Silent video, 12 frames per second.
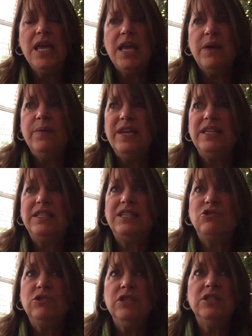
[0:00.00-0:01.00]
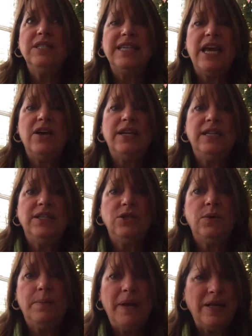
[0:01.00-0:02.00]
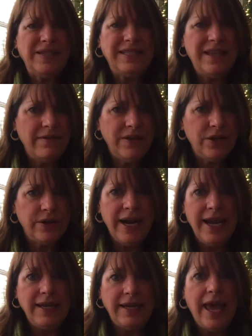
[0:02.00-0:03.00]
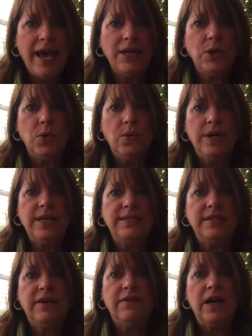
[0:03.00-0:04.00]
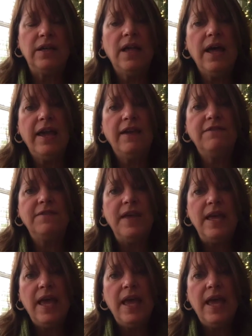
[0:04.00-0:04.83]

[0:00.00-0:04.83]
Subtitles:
And we drilled down into about 7 or 8 categories of our life